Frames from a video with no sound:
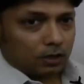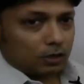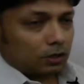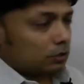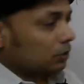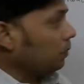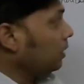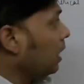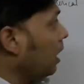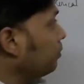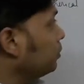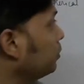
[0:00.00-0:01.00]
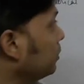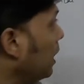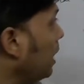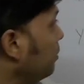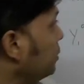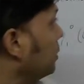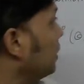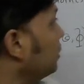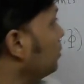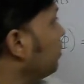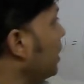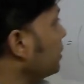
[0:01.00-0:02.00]
So we'll come to m is equal to
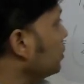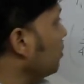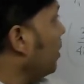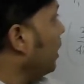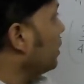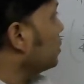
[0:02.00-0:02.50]
plus or minus